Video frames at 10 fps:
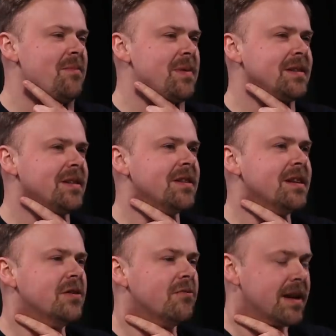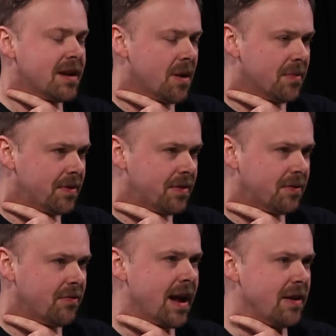I've been just... to the Great Yarmouth
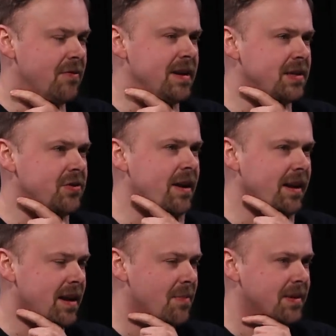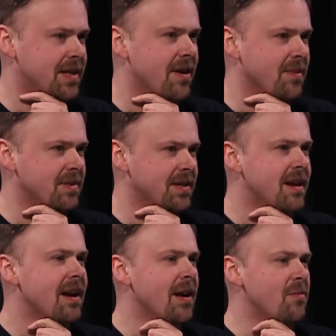Greyhound Racing Track a couple of times,
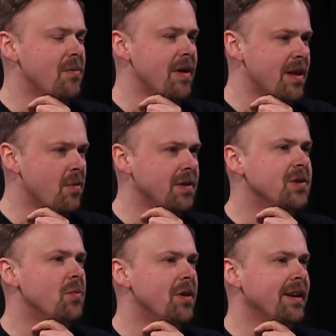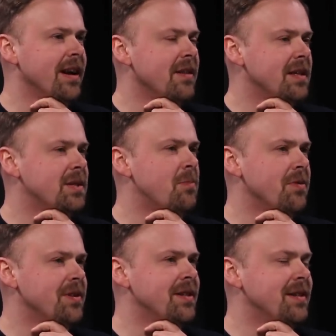and we went there once at work, and they'd
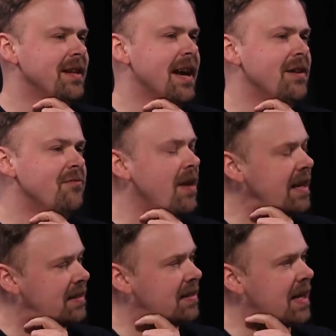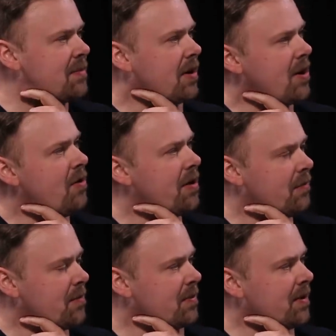sponsored a race in my honour
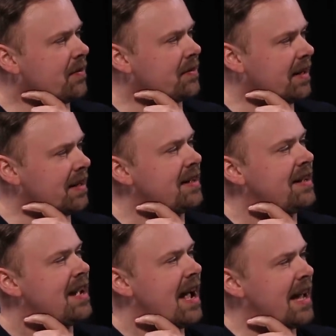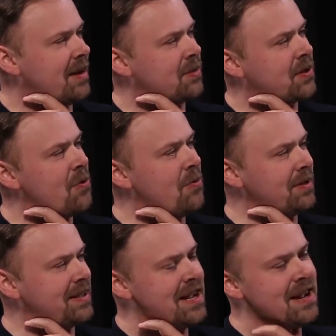for my birthday, and it was
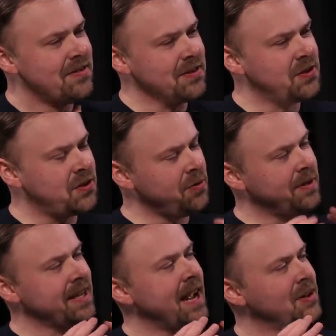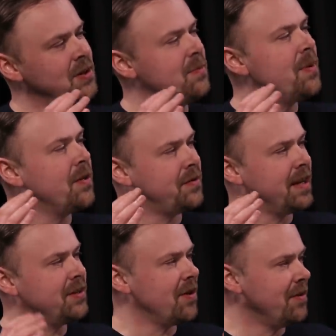called the Stuart Ashen
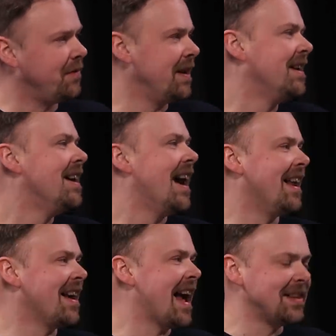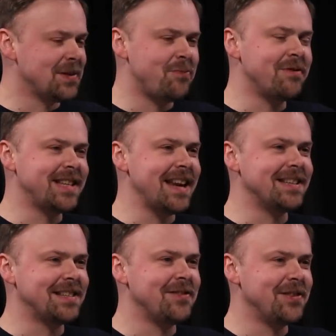Birthday Trophy, and I had to
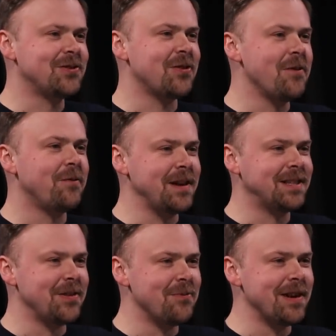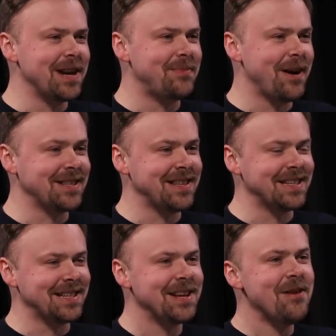present the trophy to the winning person.
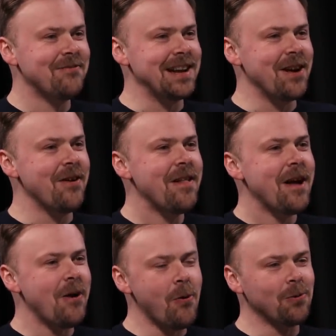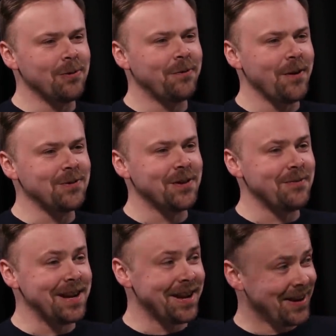There's this really wow. awkward photo
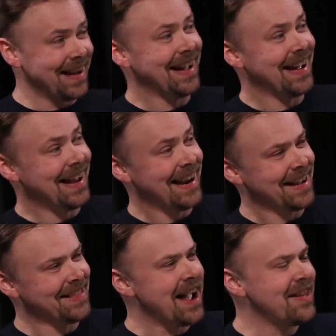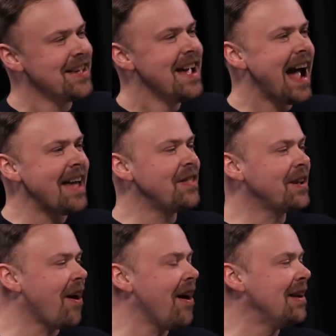of me going like that, and, and
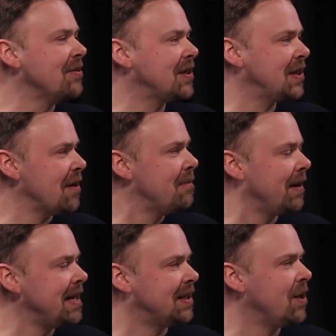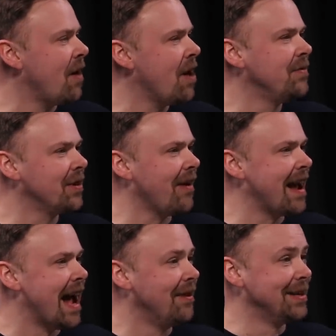the guy looks so pleased who owned the
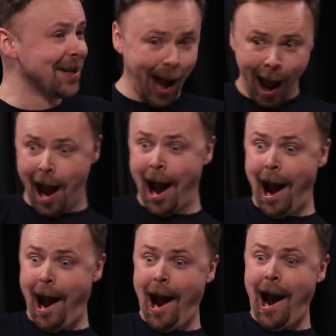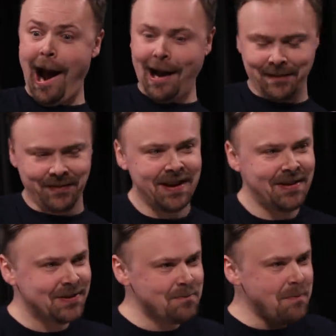Greyhound. He's like.
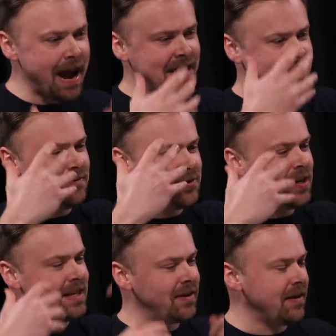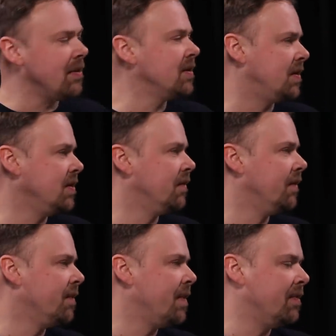it's massive cheese again. That was
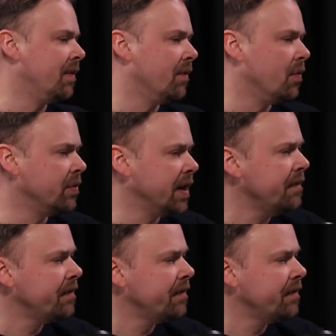useful for people in the audience.